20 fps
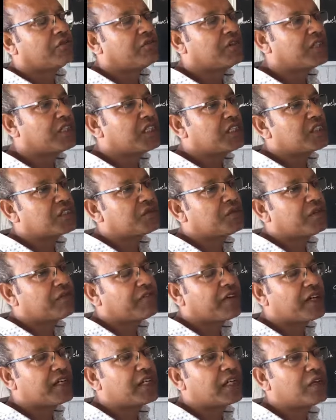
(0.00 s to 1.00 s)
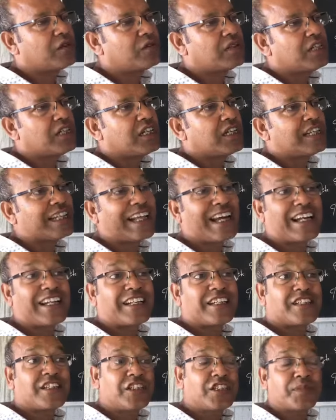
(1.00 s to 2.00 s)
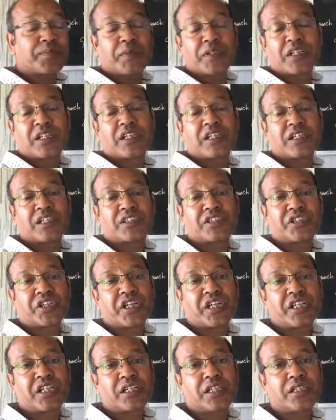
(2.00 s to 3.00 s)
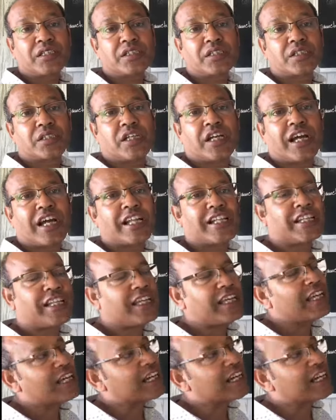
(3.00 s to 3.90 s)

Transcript: with this we find out that this particular trait is the